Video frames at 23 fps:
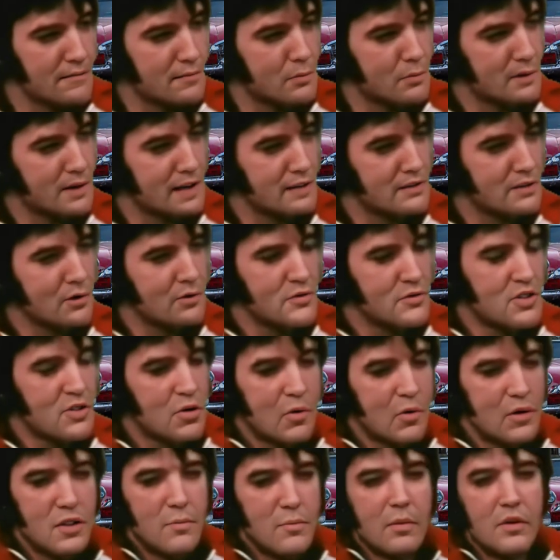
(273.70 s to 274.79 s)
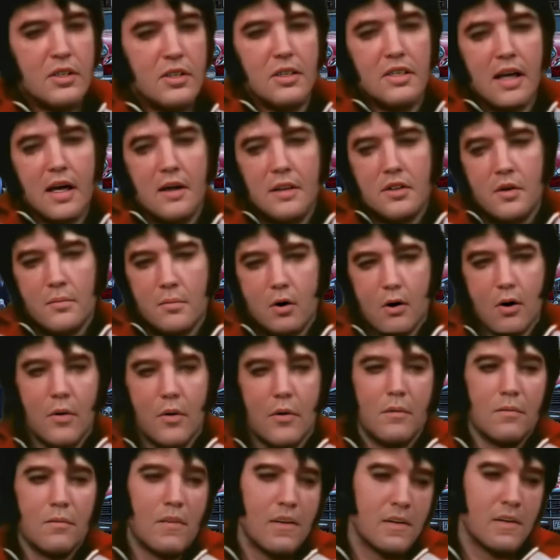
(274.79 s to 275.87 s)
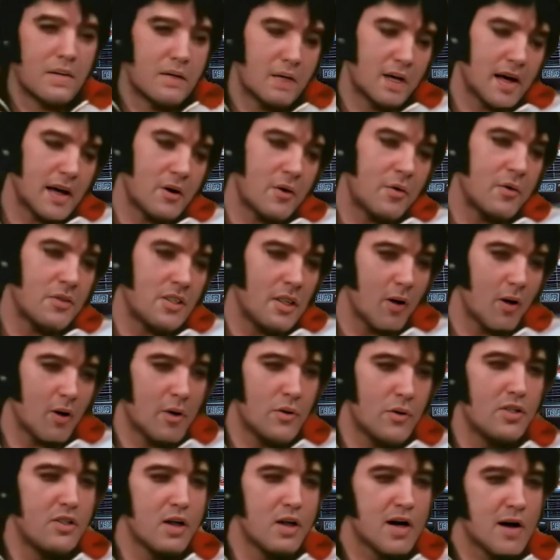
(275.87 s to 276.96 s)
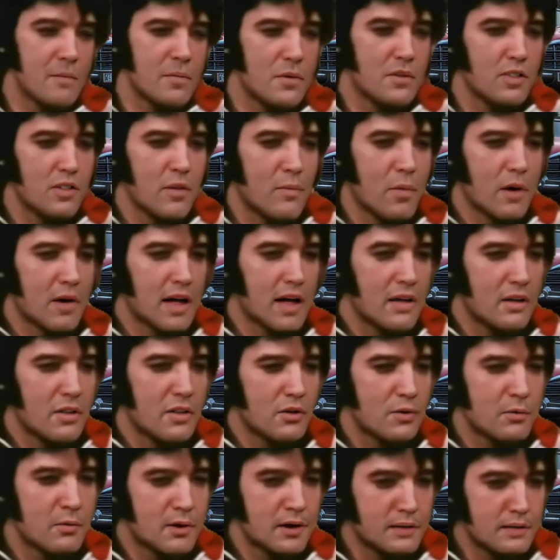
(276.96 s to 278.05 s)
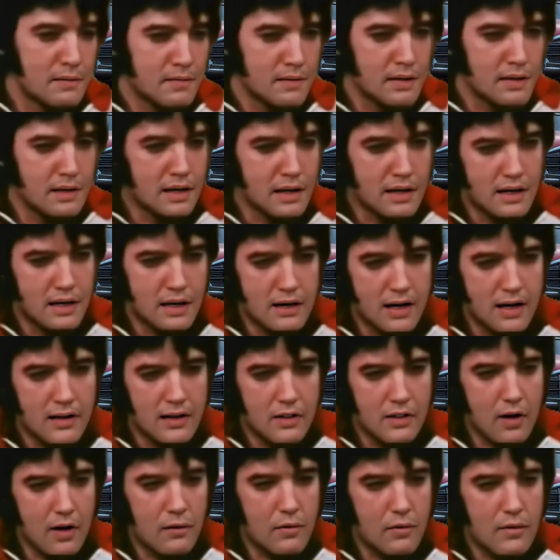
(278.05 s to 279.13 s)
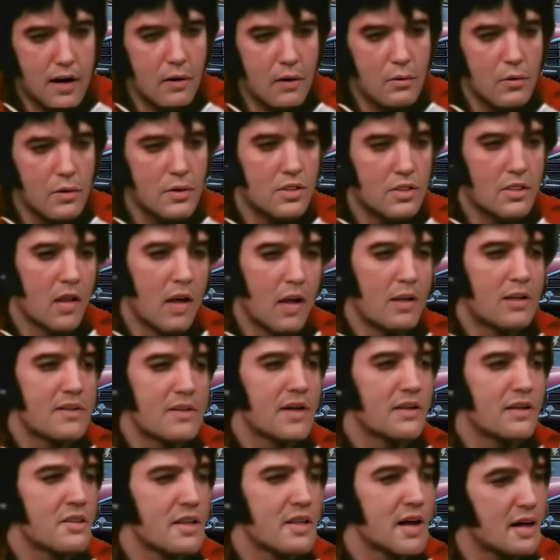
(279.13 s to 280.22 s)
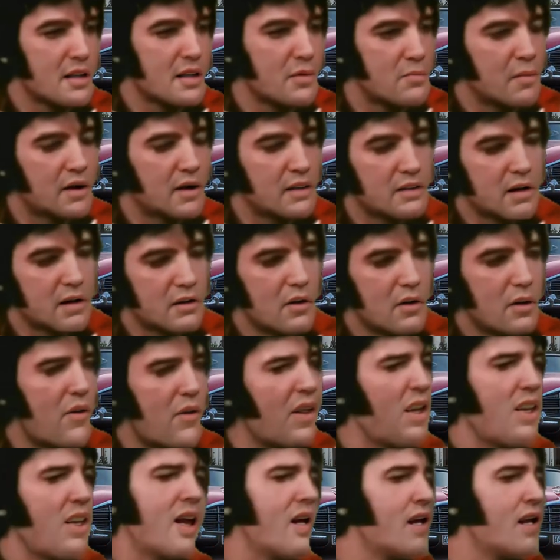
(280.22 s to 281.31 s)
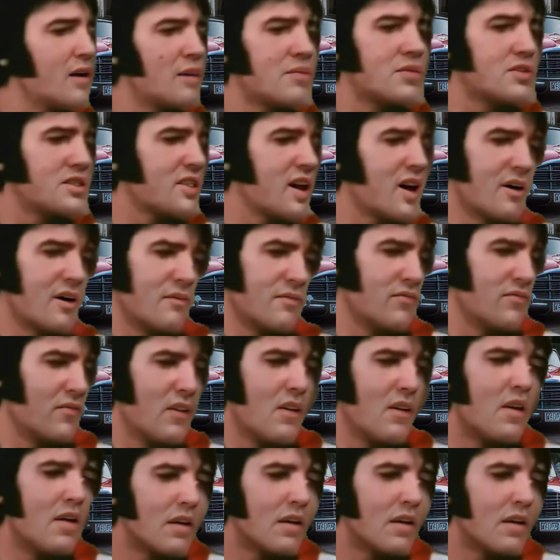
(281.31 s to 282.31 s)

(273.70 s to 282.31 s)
We had no choice but to date them all. I know it's a hard job, but someone had to do it. And Donald and I were assigned to that task by none other than God himself.